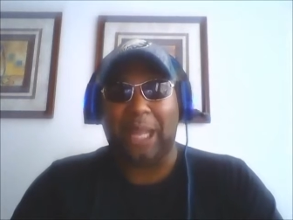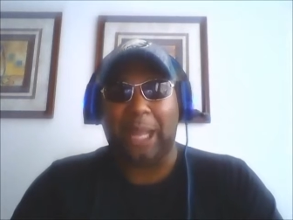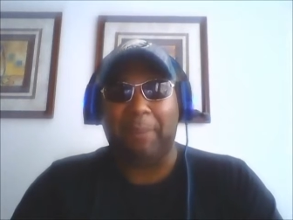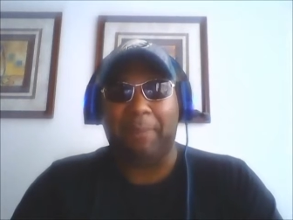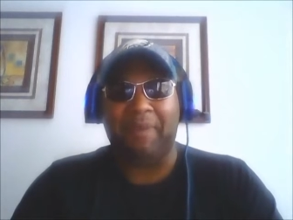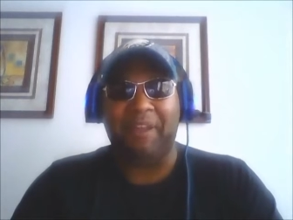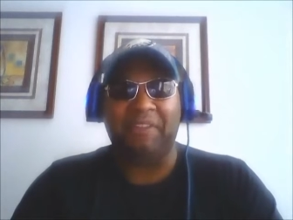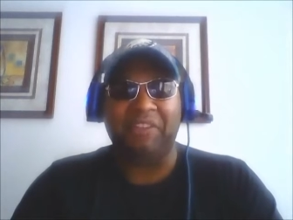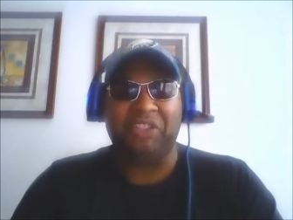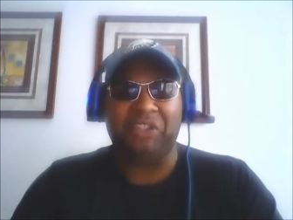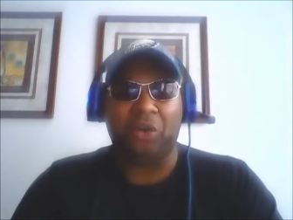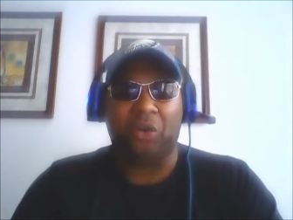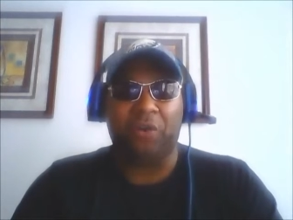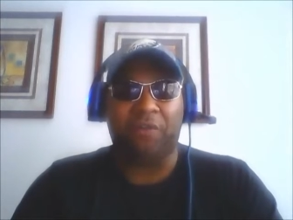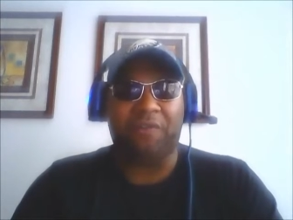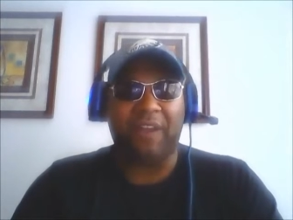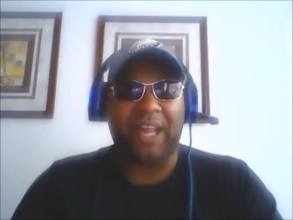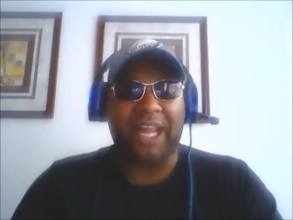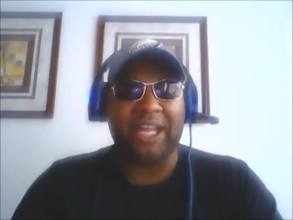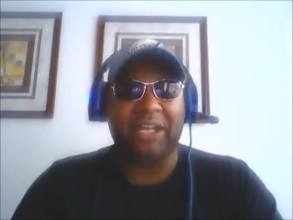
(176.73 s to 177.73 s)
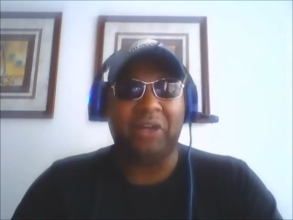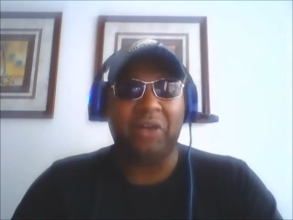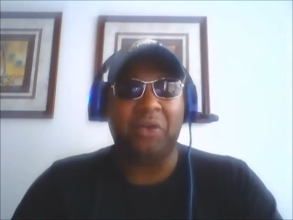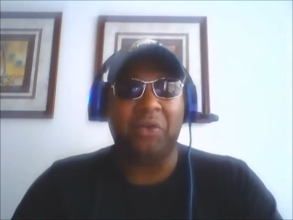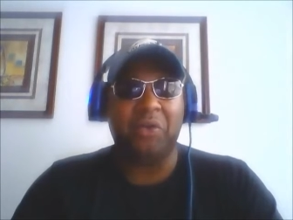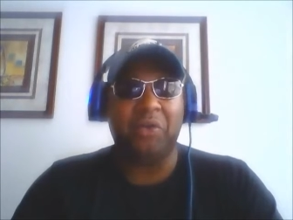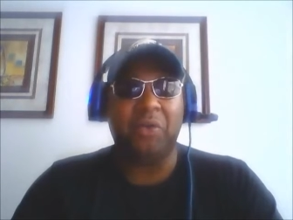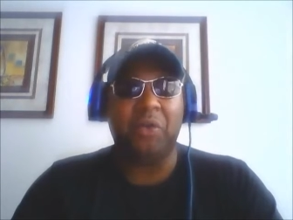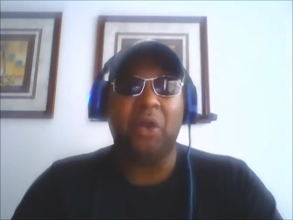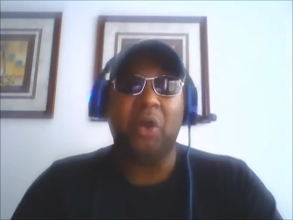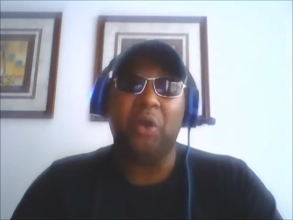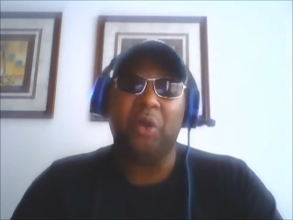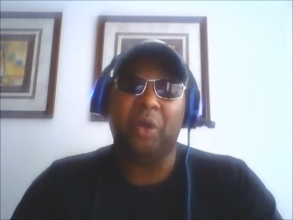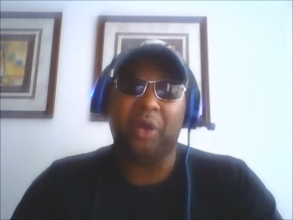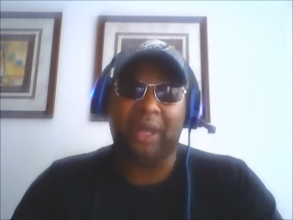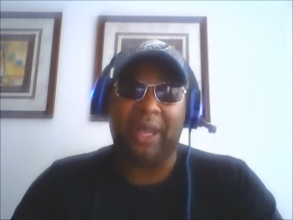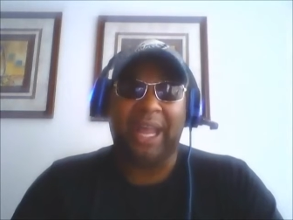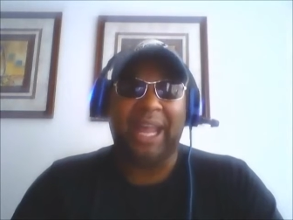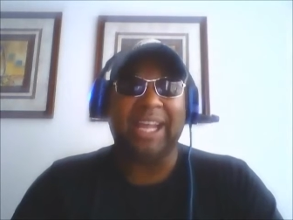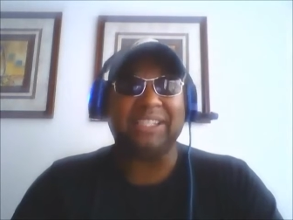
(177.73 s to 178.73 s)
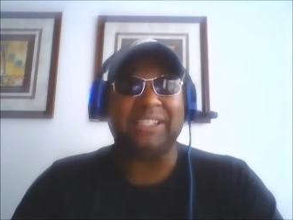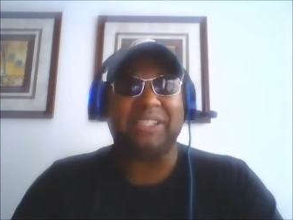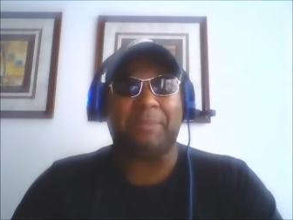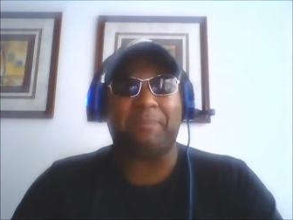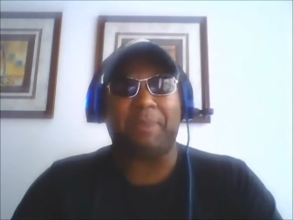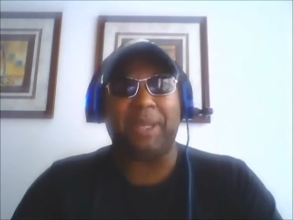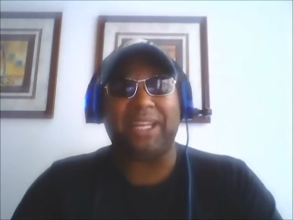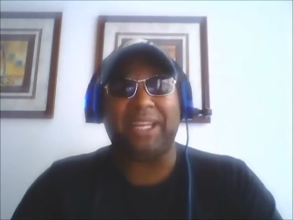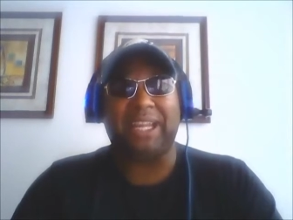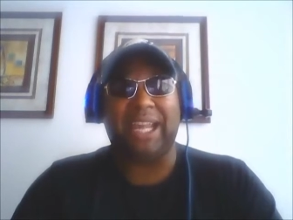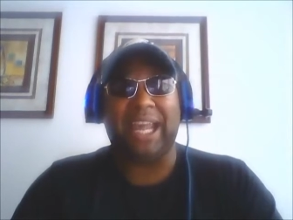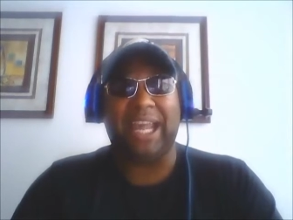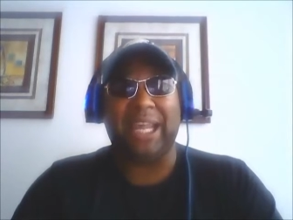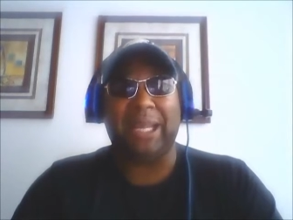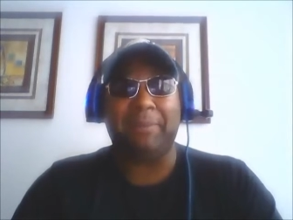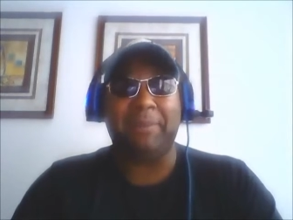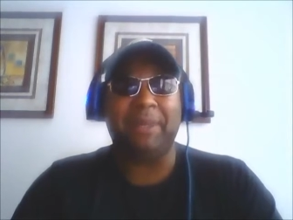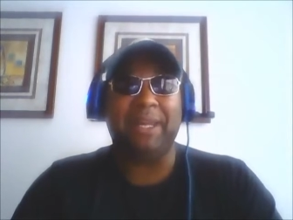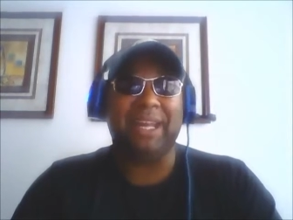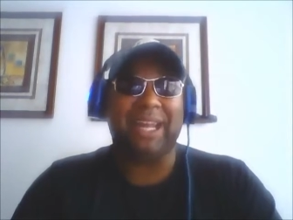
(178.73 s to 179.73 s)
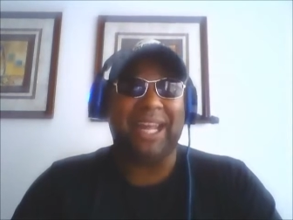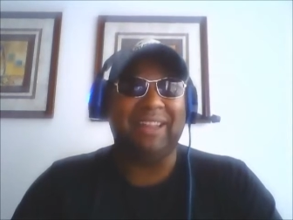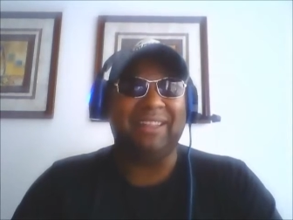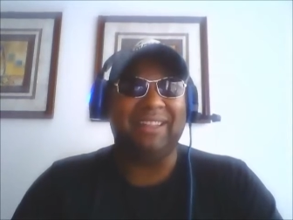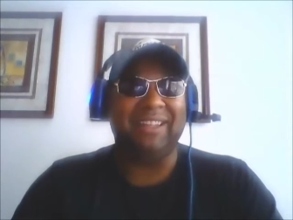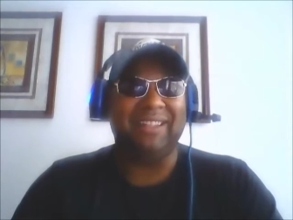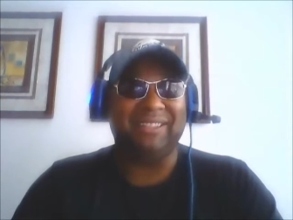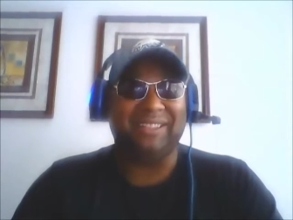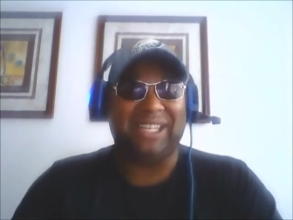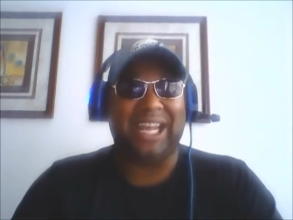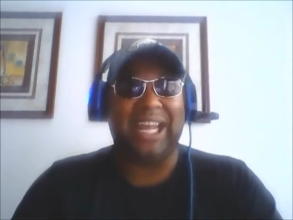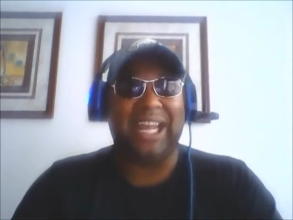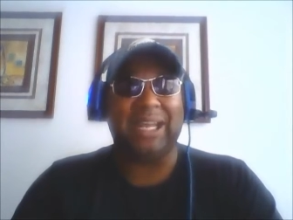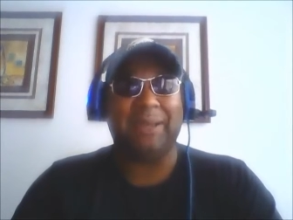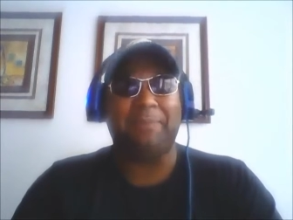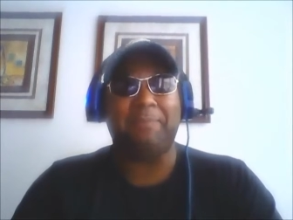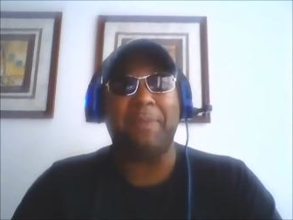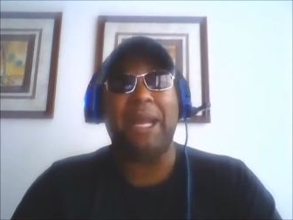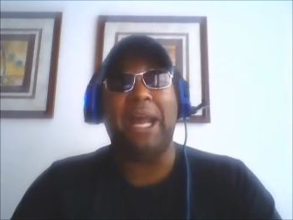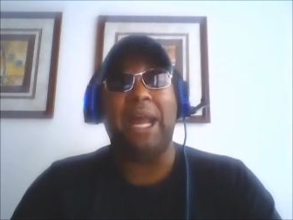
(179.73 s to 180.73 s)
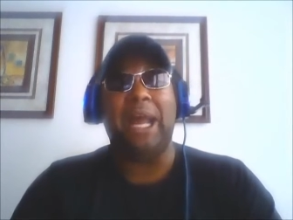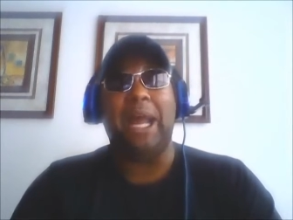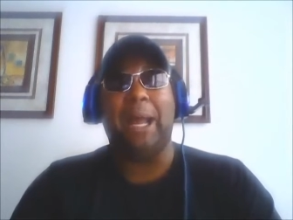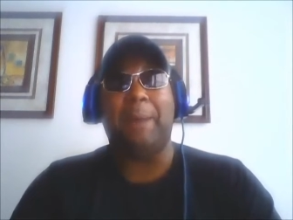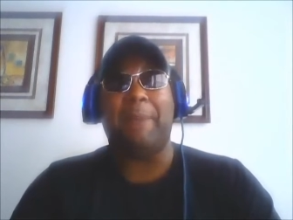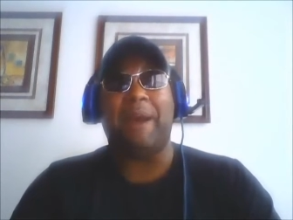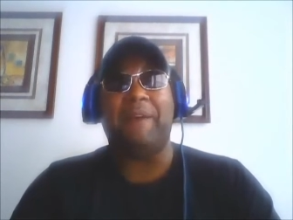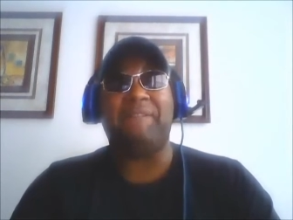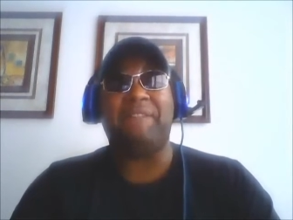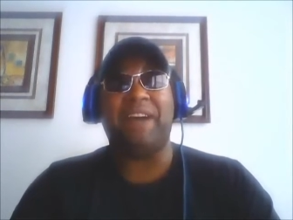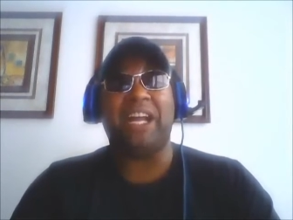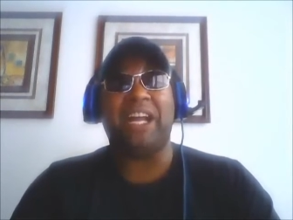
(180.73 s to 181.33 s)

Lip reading: I believe Joe Flacco has a big game in this game. My